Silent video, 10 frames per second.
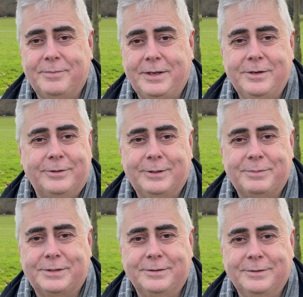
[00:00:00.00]

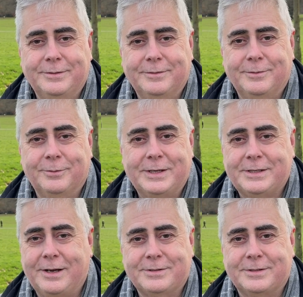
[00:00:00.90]
Europe to the
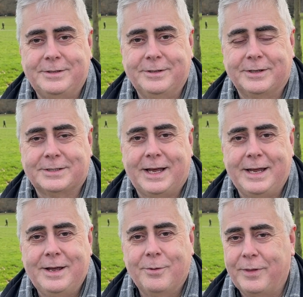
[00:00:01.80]
west coast of the
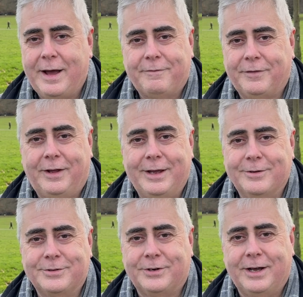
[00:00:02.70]
USA without flying
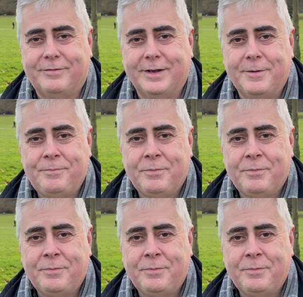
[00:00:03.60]
or driving.